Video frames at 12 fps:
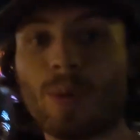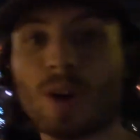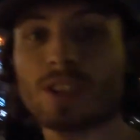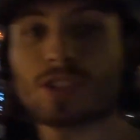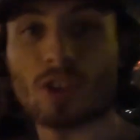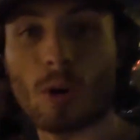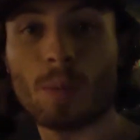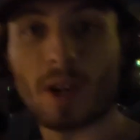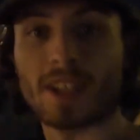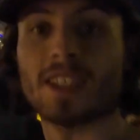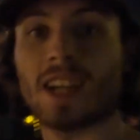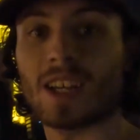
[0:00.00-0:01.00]
But it's so
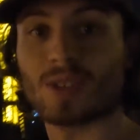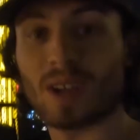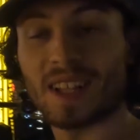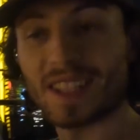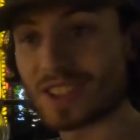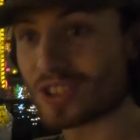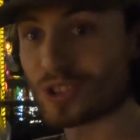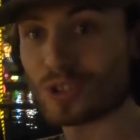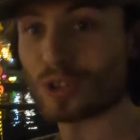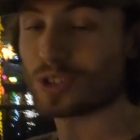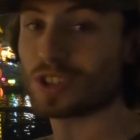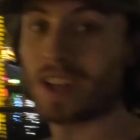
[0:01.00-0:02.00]
pretty as well. It's
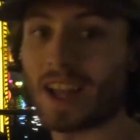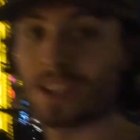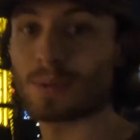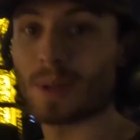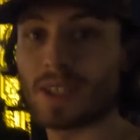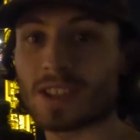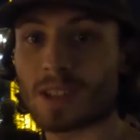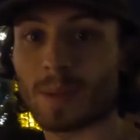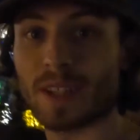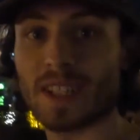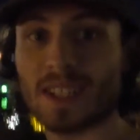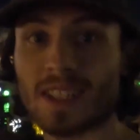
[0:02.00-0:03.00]
such a nice place to
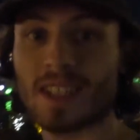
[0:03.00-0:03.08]
be.